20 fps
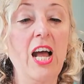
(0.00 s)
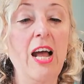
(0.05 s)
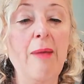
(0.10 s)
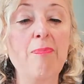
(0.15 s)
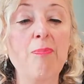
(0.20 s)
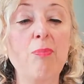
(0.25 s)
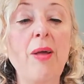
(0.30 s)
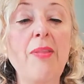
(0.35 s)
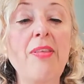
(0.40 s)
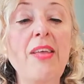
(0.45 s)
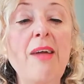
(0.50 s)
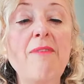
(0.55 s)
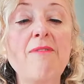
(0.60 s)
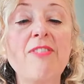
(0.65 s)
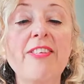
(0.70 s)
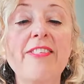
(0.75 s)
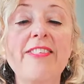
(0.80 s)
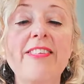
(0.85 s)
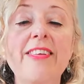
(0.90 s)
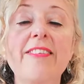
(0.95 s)
where the
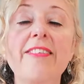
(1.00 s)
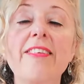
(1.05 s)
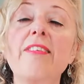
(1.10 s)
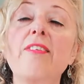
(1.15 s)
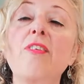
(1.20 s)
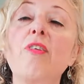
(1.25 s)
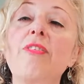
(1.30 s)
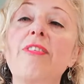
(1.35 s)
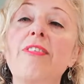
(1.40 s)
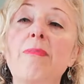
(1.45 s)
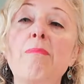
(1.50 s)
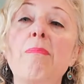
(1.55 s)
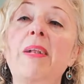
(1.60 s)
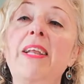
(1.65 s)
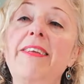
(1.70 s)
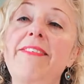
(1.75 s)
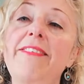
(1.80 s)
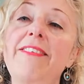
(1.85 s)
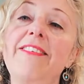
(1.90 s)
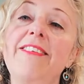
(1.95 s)
emphasis is on
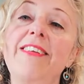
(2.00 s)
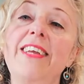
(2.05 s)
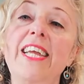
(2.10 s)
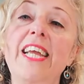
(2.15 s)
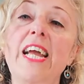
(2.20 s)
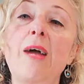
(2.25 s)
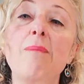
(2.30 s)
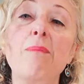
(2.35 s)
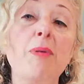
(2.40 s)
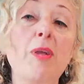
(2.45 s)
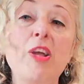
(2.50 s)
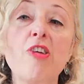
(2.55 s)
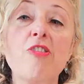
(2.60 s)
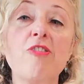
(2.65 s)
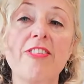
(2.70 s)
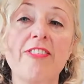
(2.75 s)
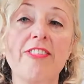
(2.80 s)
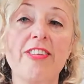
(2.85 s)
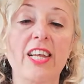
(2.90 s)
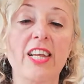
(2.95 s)
simplicity and
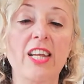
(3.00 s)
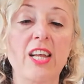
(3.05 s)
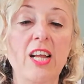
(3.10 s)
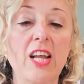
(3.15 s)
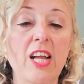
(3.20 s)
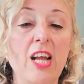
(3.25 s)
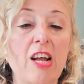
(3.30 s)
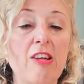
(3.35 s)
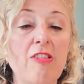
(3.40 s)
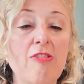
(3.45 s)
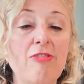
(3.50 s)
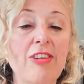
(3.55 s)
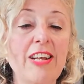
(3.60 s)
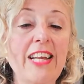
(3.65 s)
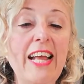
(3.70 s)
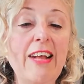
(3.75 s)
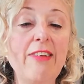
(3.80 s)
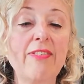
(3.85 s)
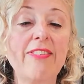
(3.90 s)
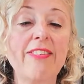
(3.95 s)
purity,
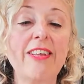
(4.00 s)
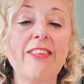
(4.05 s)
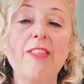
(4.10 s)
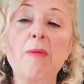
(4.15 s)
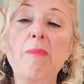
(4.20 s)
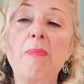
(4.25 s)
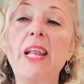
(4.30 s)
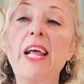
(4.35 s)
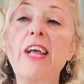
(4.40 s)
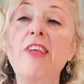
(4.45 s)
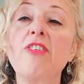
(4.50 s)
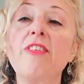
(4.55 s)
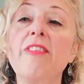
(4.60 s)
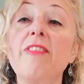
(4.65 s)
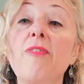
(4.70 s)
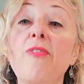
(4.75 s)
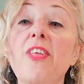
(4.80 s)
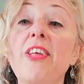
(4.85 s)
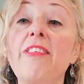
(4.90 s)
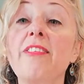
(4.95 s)
renouncing the pleasures of
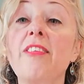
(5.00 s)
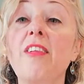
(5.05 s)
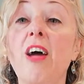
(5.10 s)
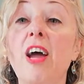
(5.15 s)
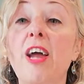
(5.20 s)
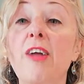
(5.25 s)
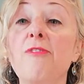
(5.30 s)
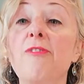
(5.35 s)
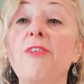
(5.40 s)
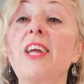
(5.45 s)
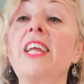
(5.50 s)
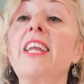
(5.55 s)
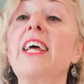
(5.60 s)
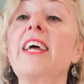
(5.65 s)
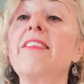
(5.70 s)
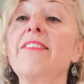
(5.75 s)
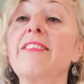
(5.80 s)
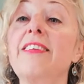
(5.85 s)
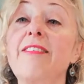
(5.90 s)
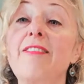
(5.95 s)
this life in
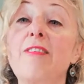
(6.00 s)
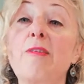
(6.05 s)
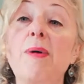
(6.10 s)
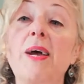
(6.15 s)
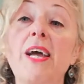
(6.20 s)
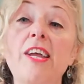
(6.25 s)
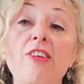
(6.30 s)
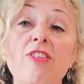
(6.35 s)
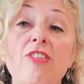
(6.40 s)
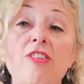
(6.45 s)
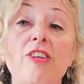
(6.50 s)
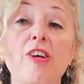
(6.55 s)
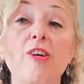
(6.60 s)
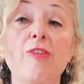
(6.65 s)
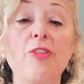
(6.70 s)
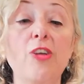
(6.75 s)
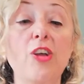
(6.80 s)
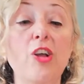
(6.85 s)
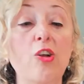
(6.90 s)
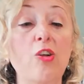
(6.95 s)
anticipation of the
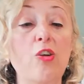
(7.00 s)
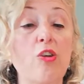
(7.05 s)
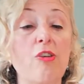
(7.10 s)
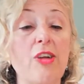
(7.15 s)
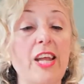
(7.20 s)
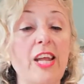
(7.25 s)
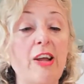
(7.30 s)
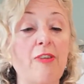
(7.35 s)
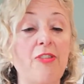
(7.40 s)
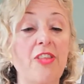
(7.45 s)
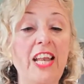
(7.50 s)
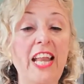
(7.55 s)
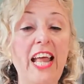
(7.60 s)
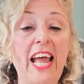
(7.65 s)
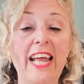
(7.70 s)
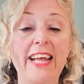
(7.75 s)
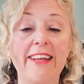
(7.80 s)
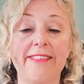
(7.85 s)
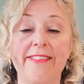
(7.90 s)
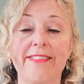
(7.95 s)
glory of the
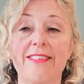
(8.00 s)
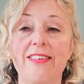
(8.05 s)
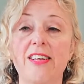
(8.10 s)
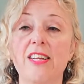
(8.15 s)
next.